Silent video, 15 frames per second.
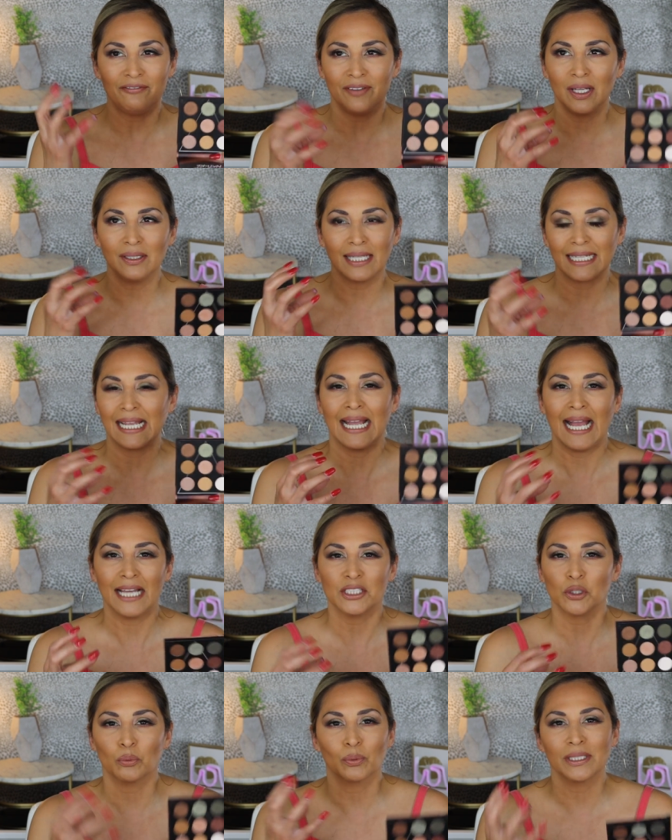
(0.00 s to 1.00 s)
felt like I
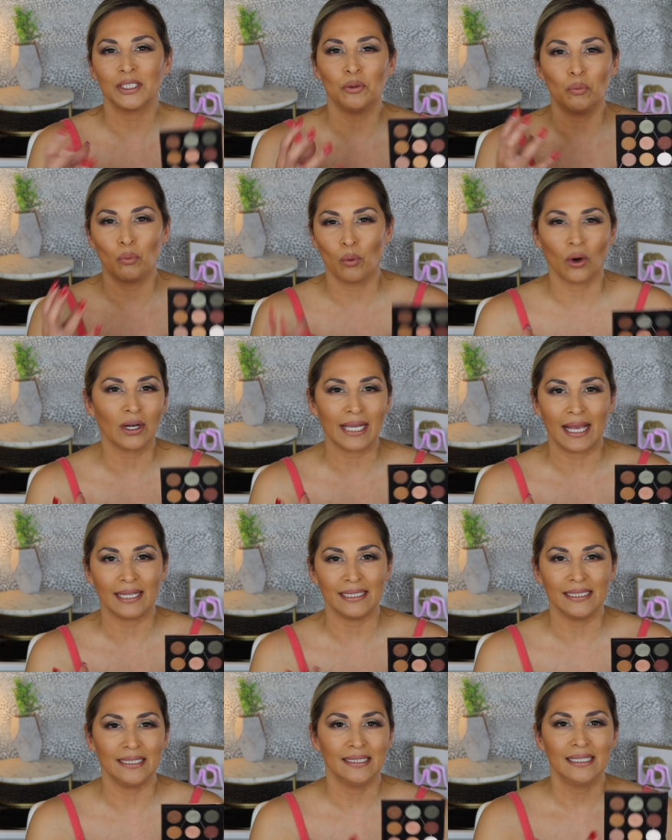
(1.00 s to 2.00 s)
had to really work at
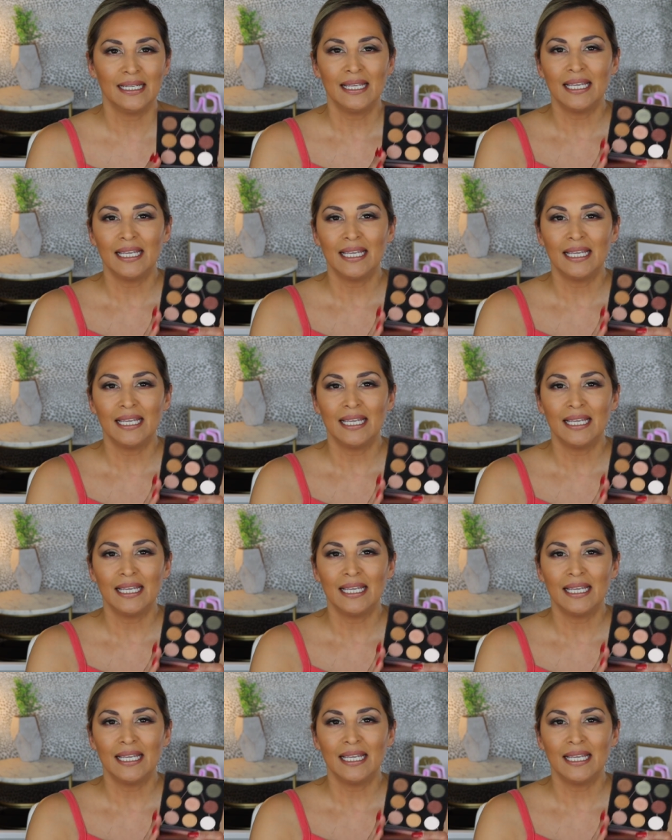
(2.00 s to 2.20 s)
it.